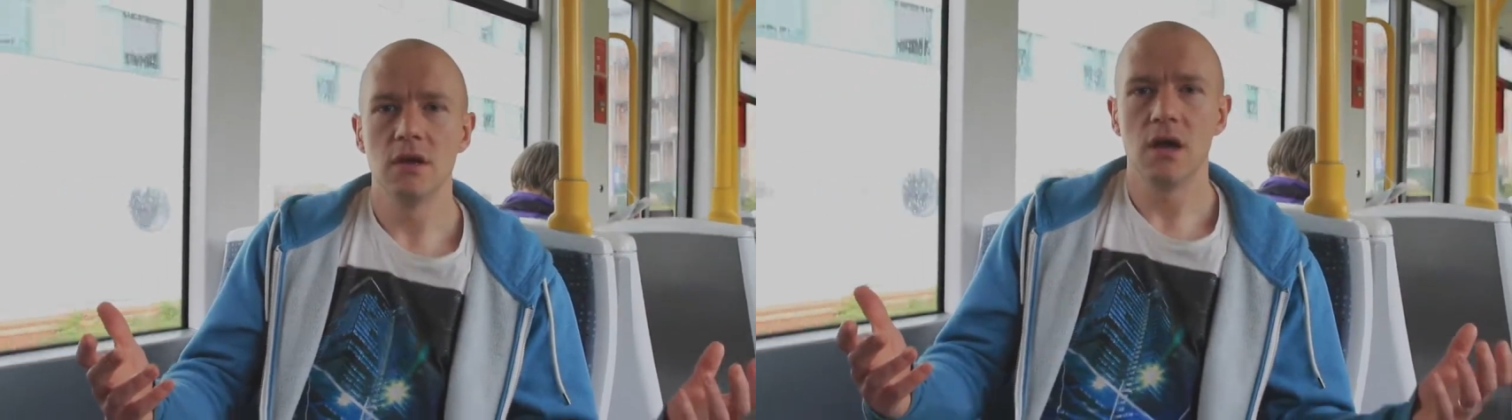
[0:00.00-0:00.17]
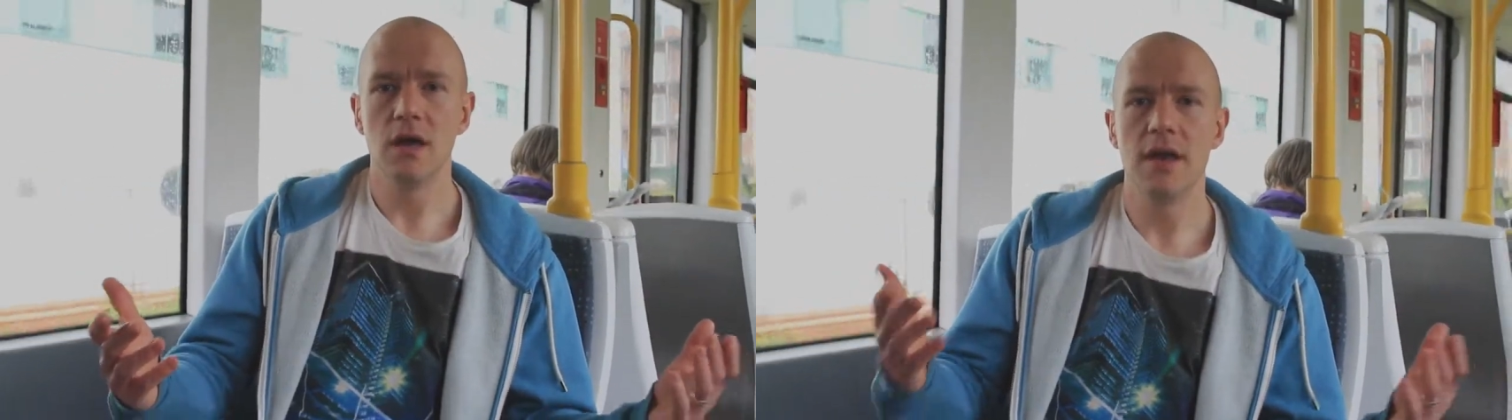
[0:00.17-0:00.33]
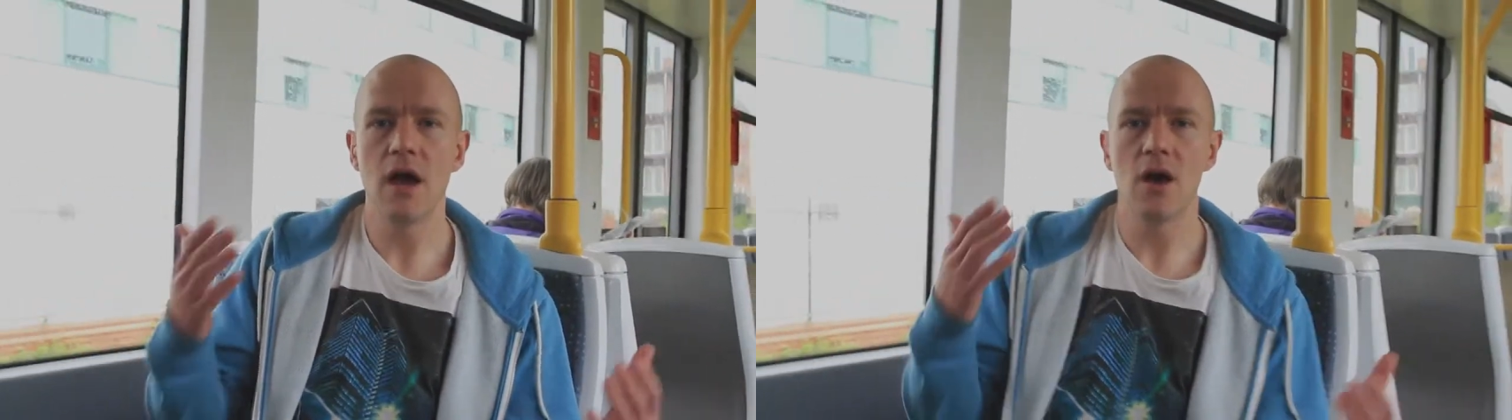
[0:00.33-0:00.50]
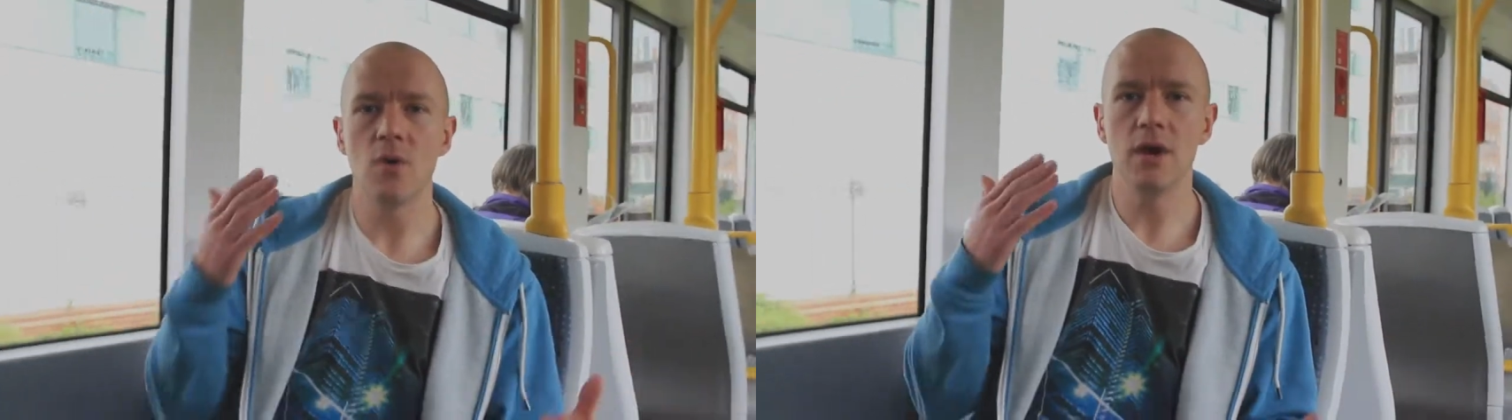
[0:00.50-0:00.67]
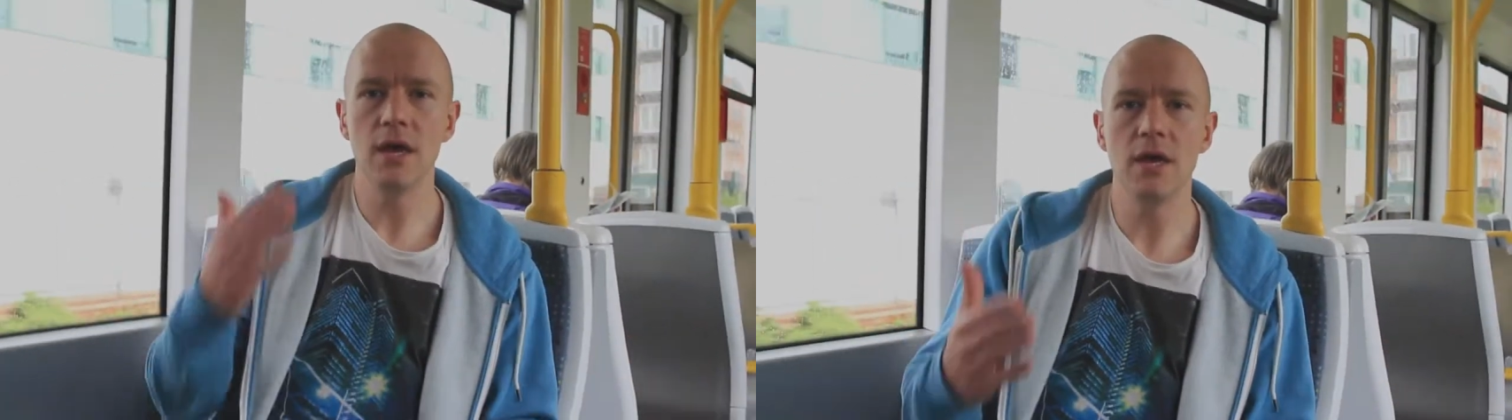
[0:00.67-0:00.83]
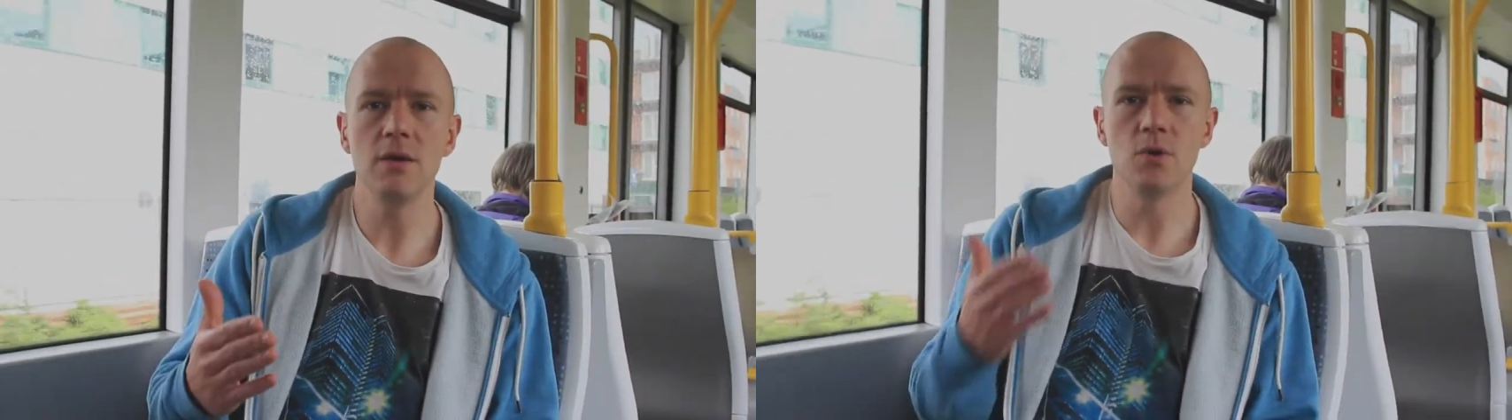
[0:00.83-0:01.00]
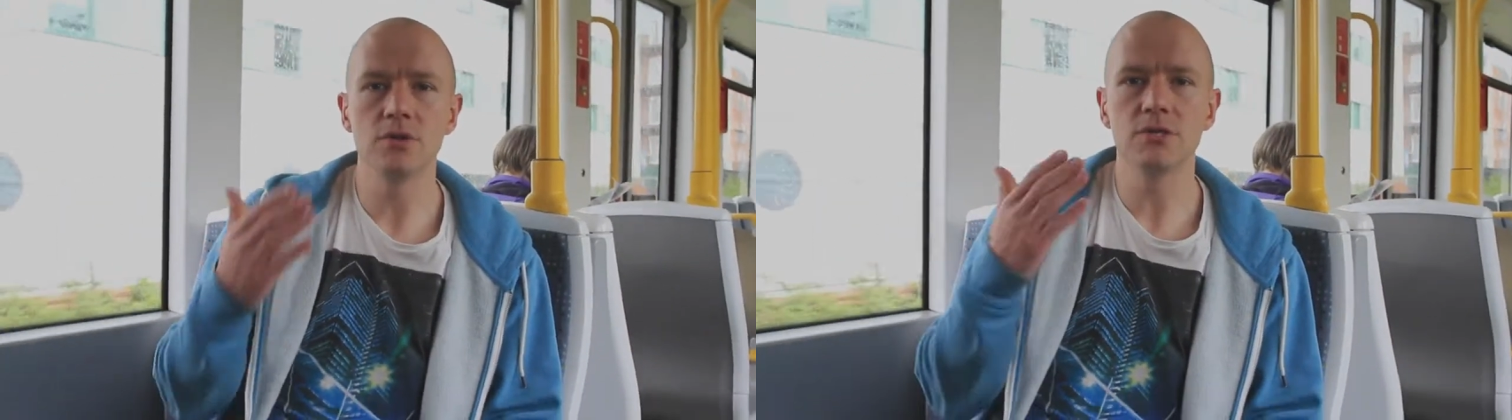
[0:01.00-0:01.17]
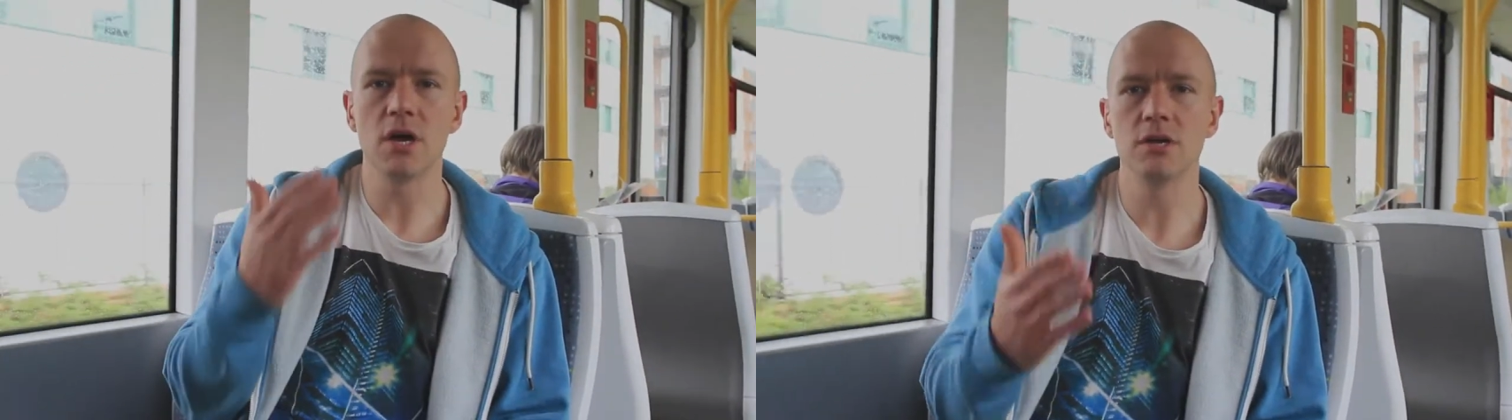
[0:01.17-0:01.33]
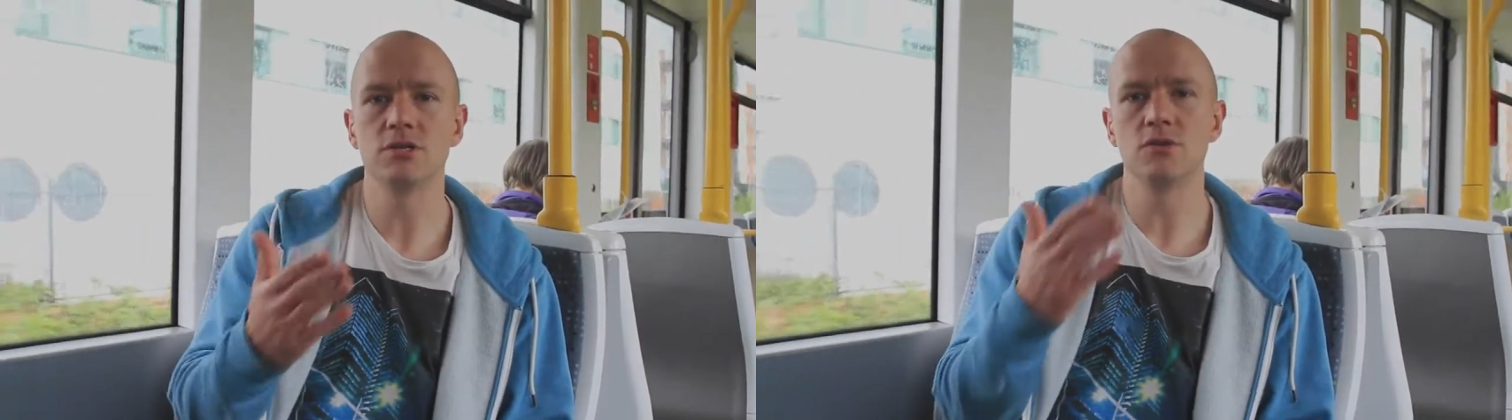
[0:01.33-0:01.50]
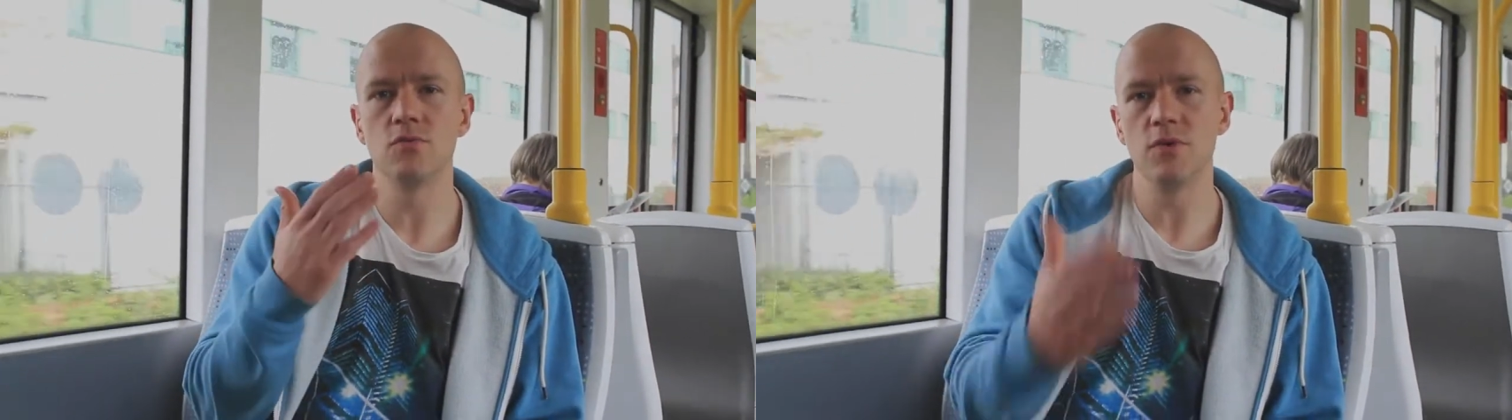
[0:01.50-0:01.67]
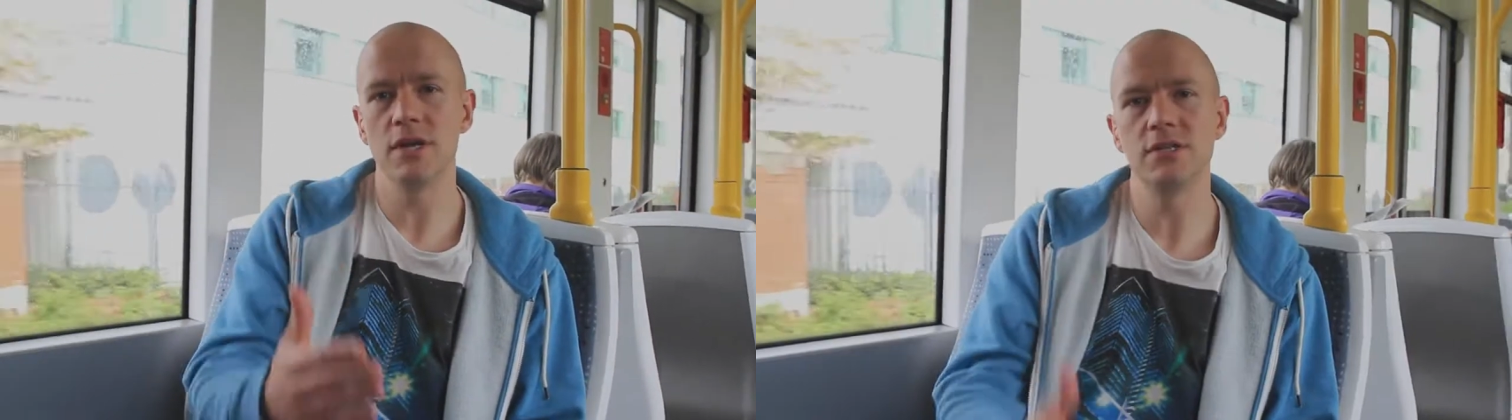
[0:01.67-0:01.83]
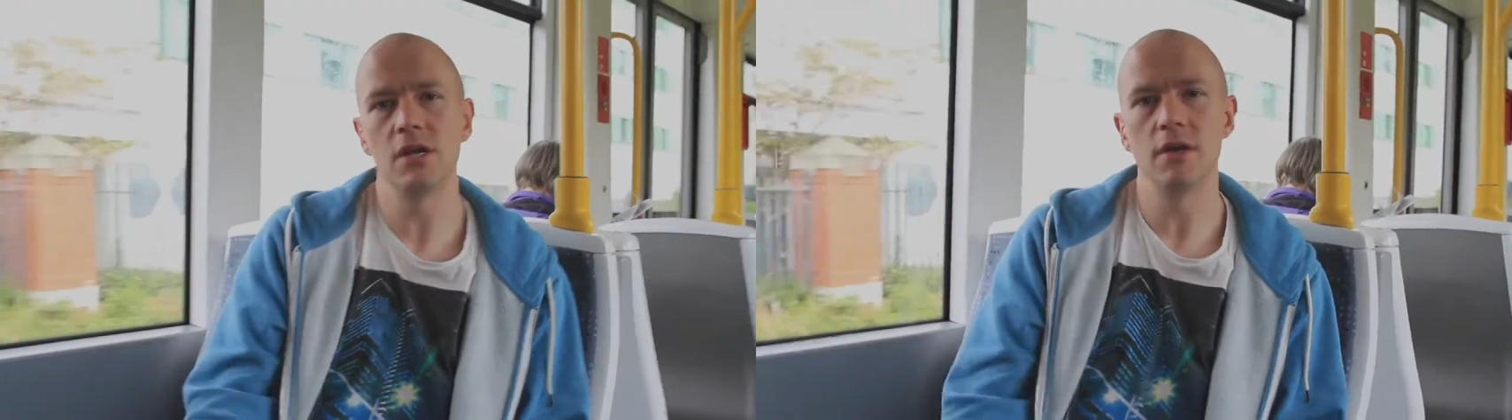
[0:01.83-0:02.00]
and how He wants us to
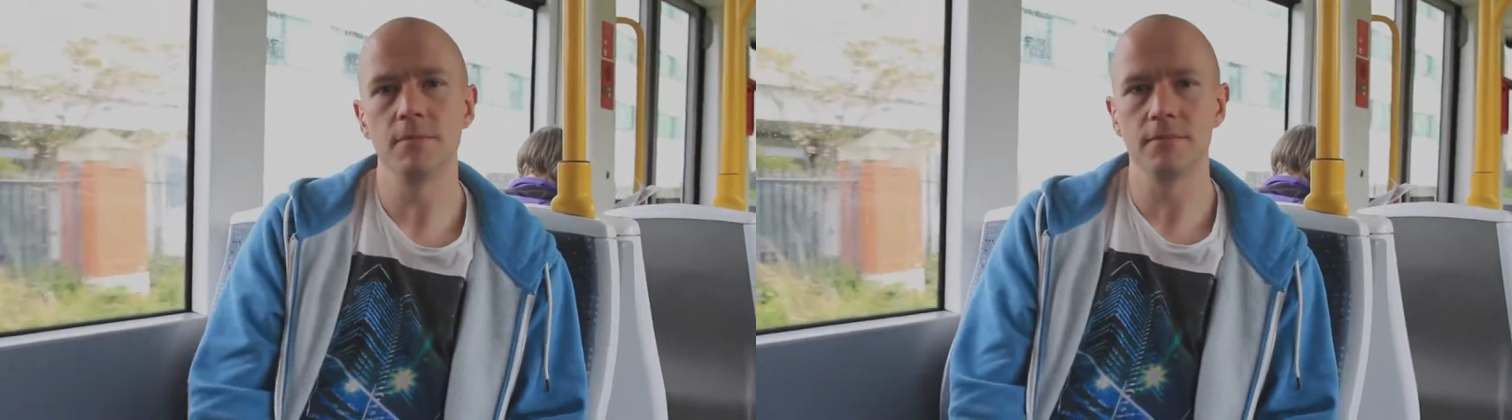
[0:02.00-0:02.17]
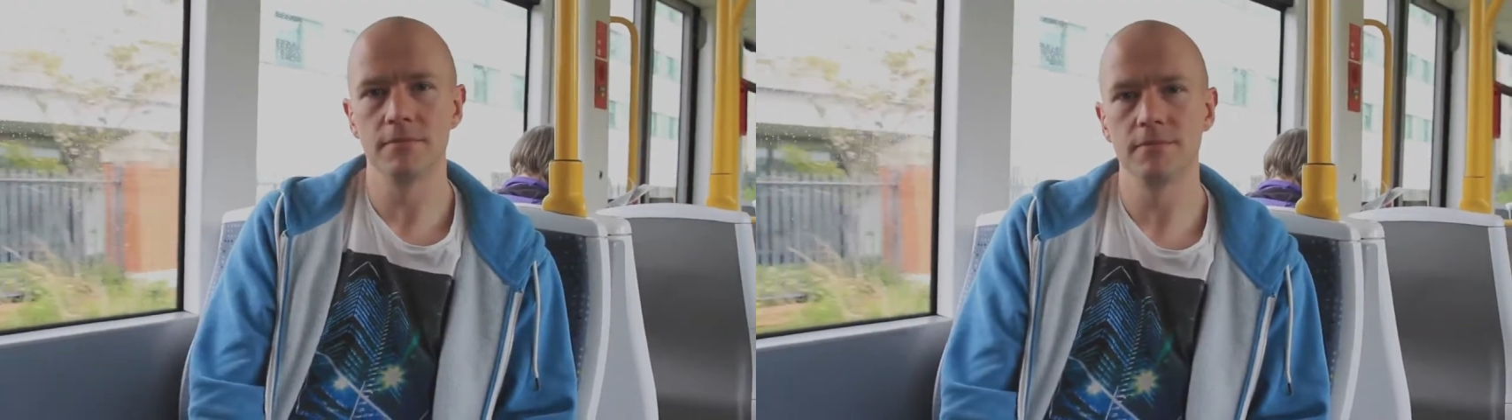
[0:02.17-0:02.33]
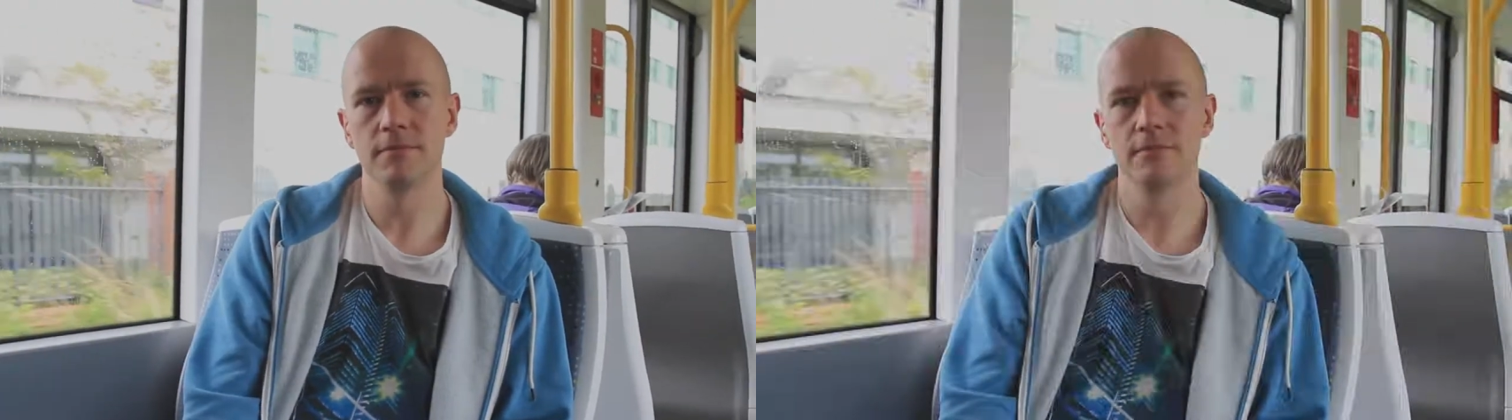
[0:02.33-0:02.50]
reach Him.